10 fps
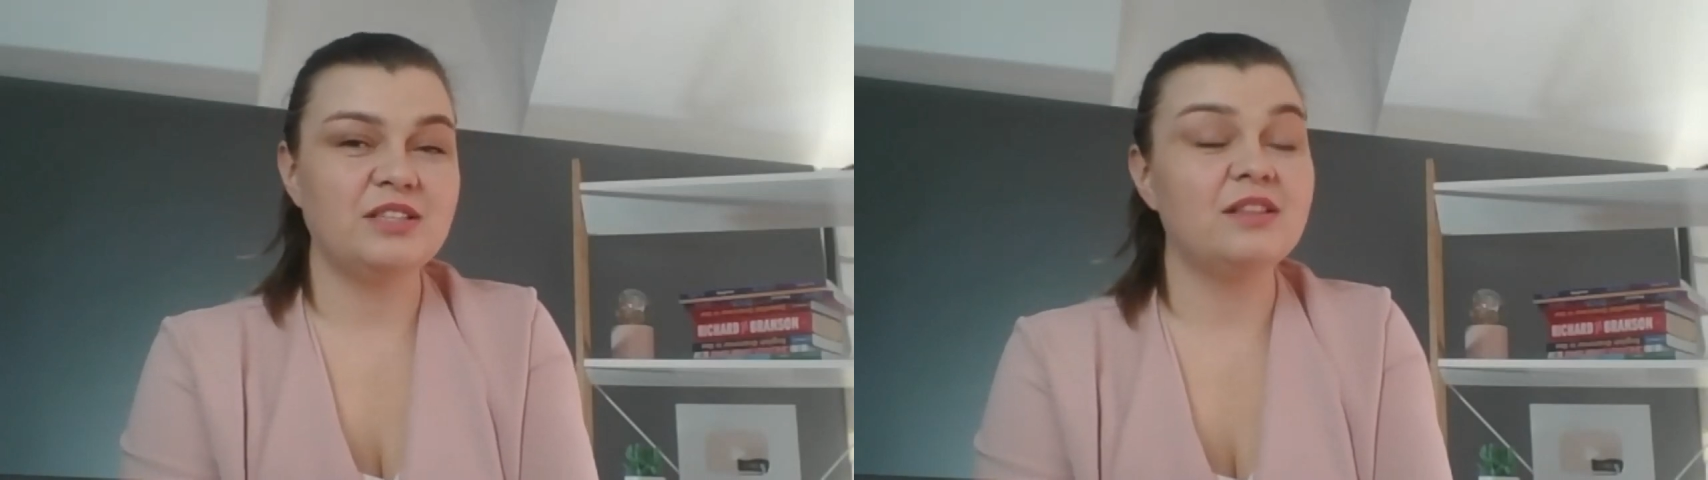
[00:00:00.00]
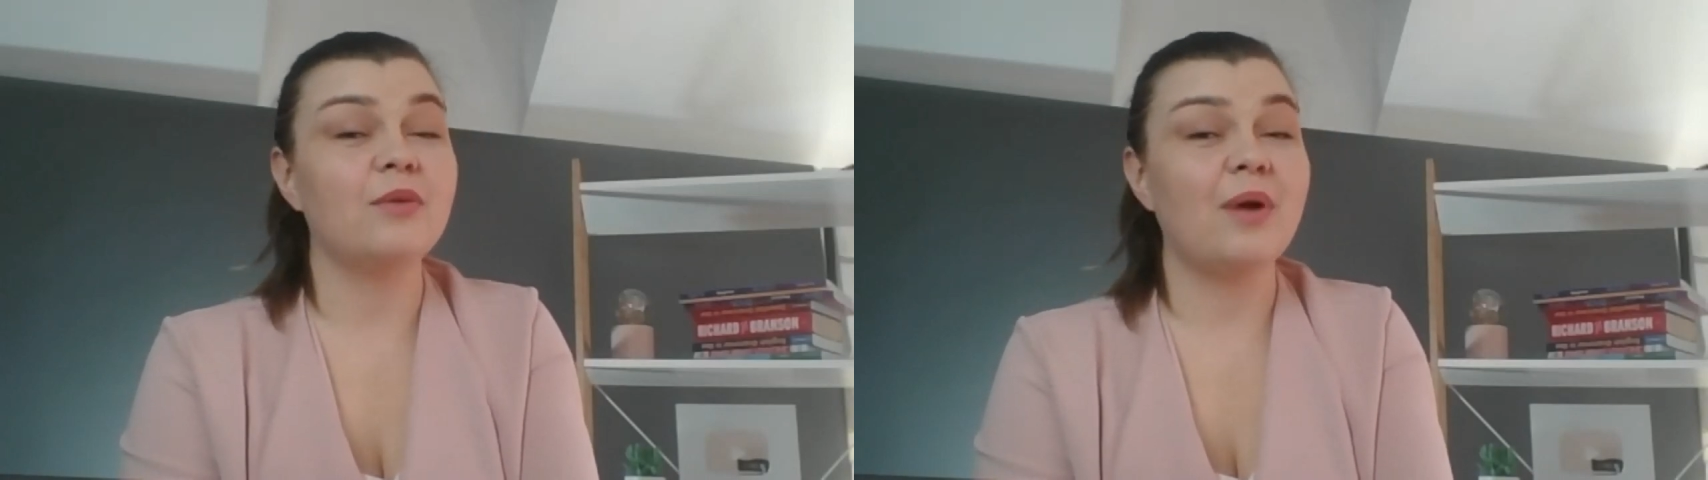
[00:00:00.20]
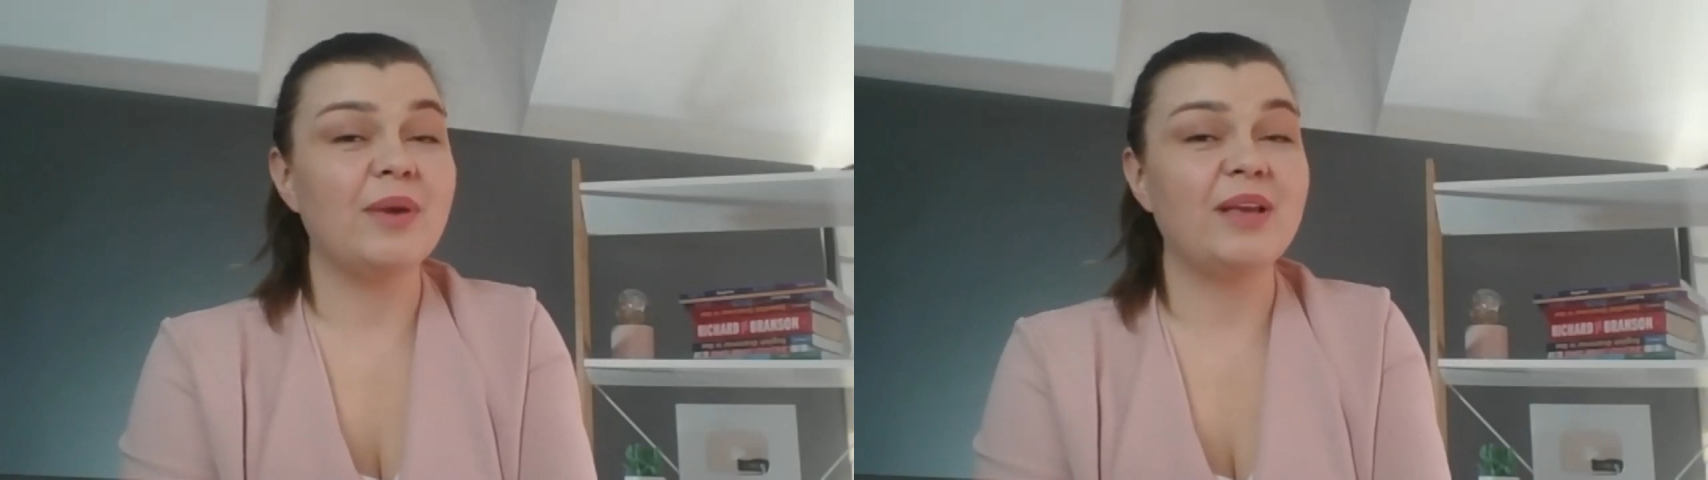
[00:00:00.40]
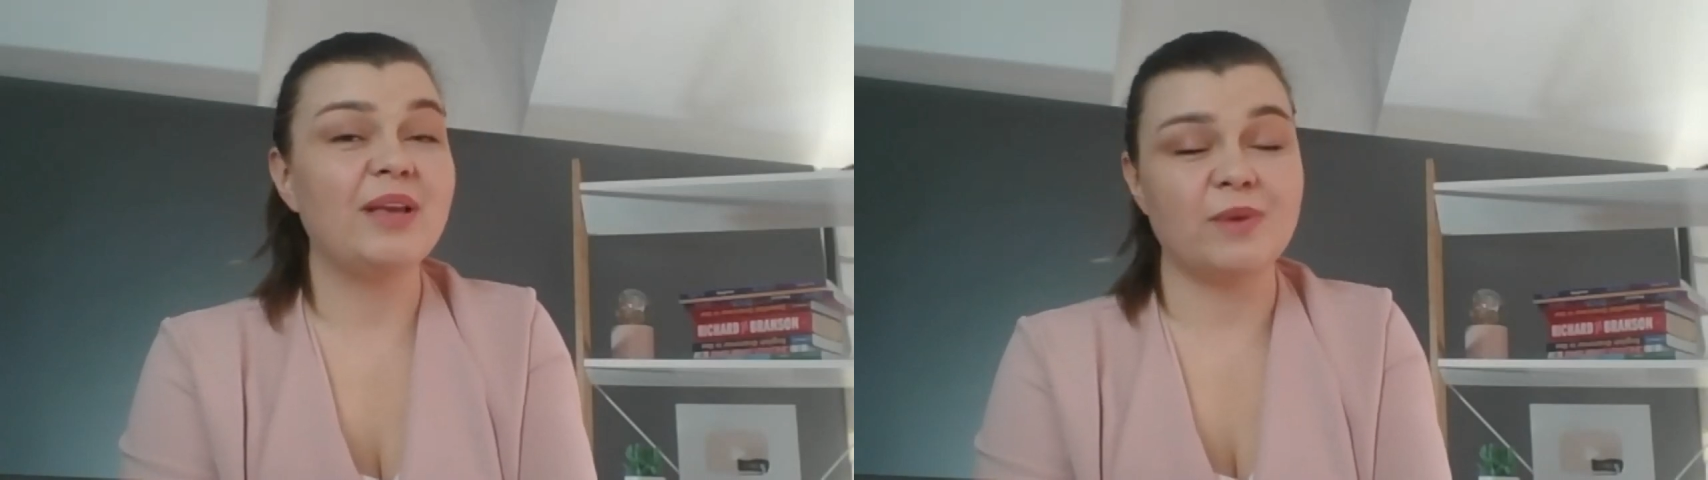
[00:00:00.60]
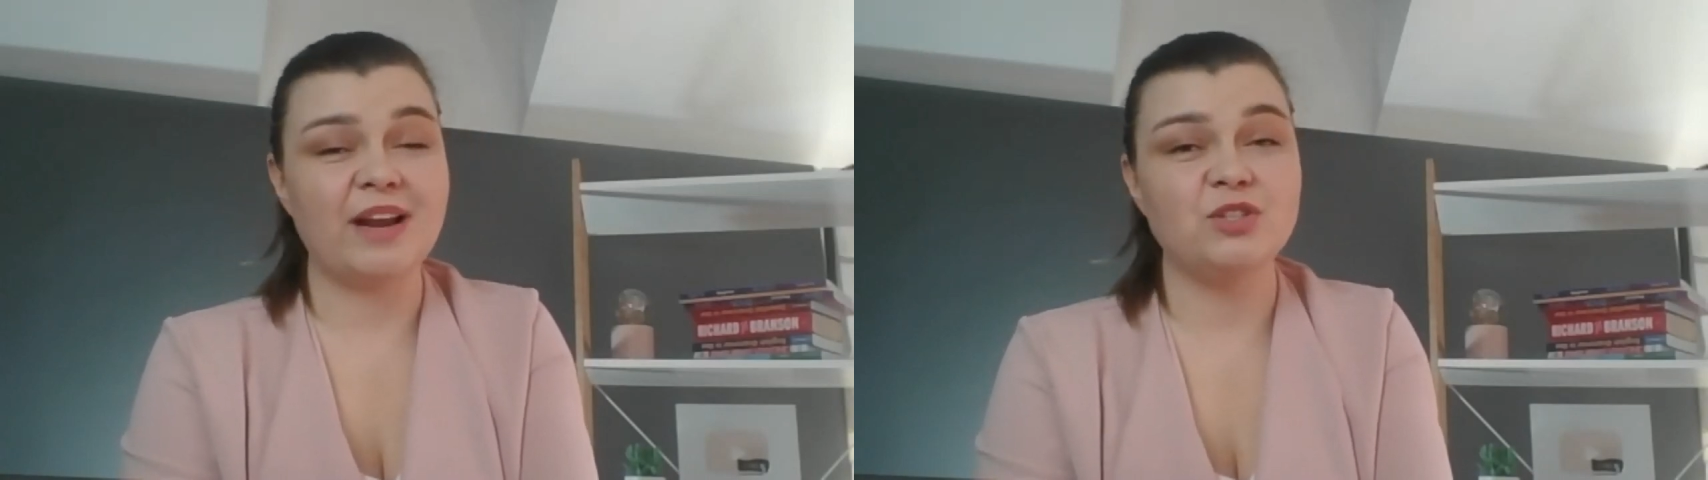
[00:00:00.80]
and there are
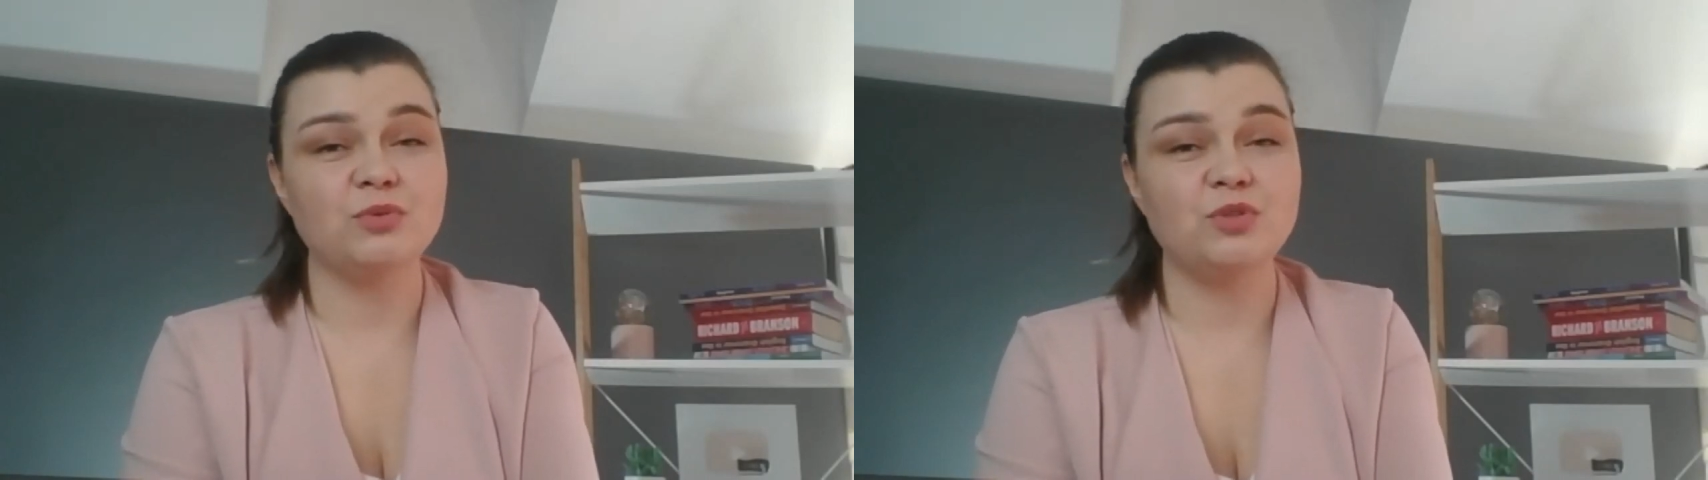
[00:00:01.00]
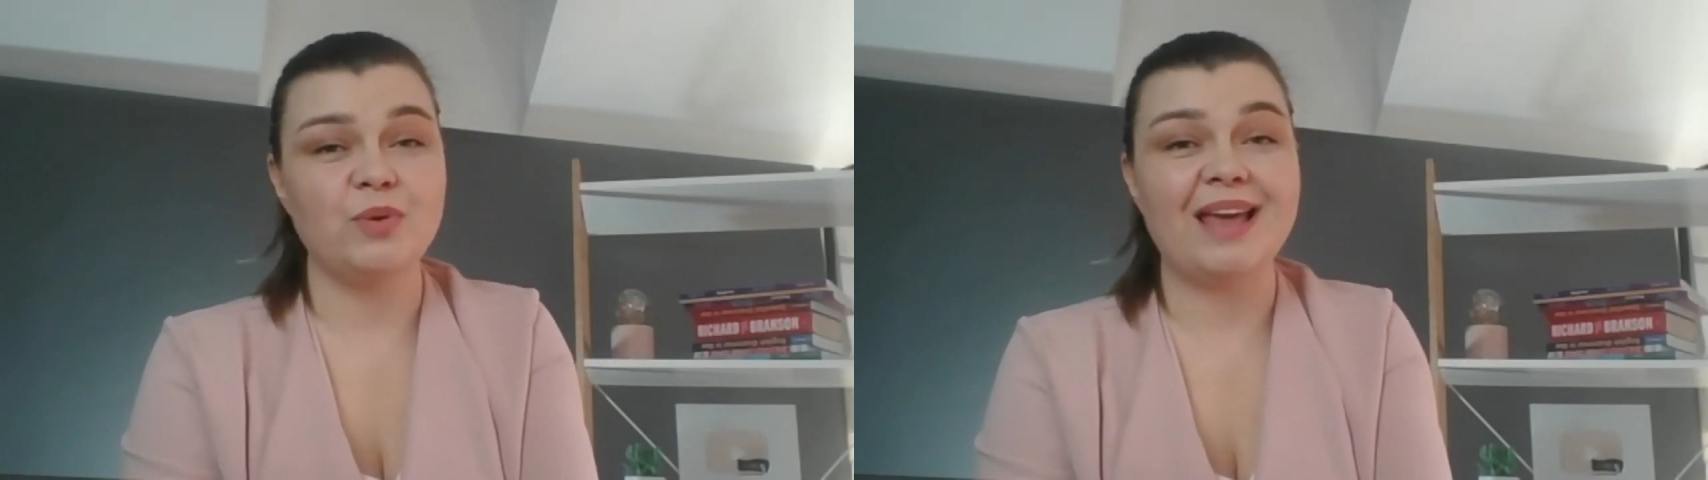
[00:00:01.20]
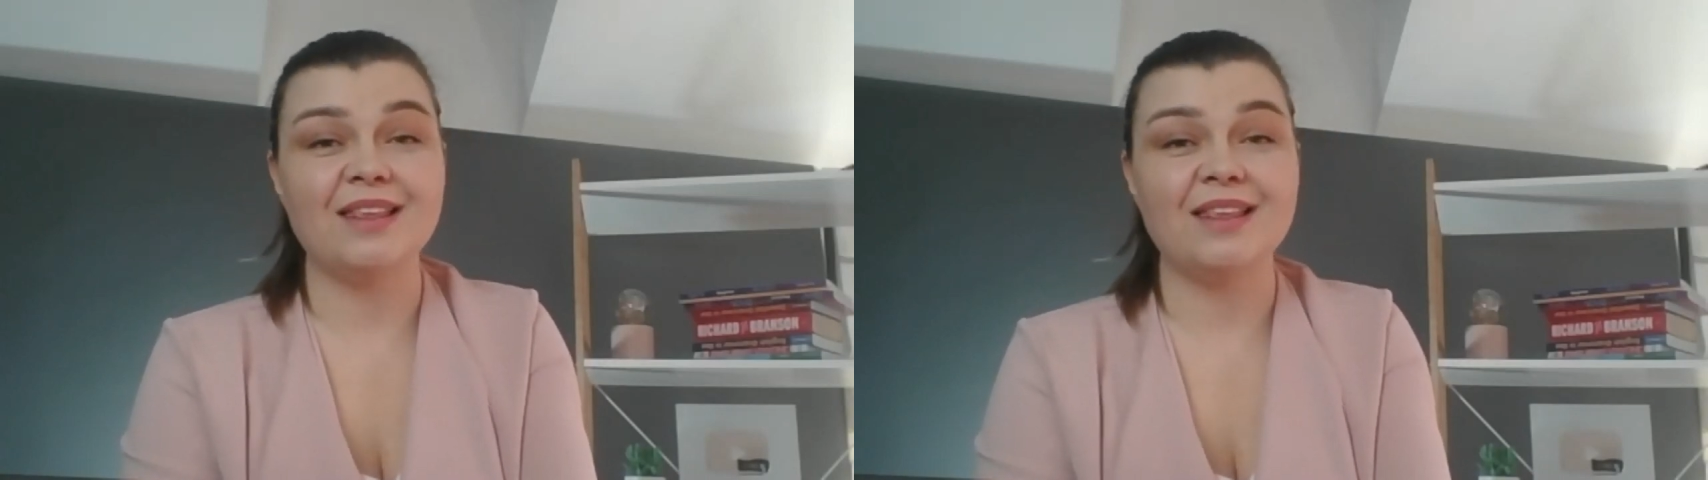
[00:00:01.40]
weeks when I don't do